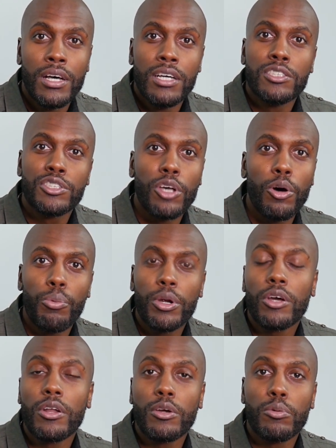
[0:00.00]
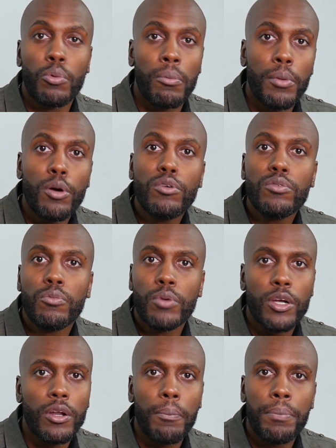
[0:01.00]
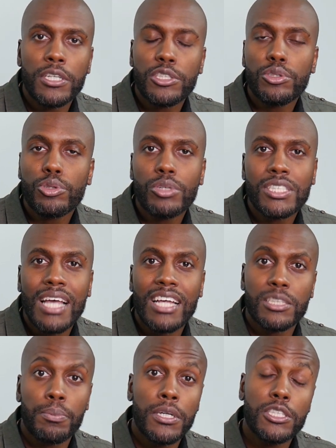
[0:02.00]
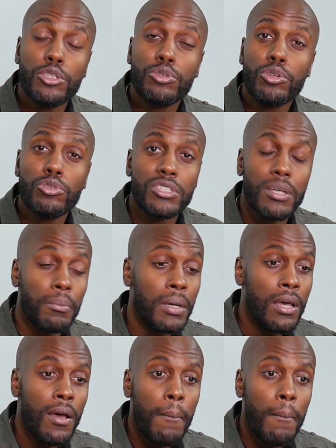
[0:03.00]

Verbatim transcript: So we're gonna remove, we're gonna put you through a challenge, put you through some,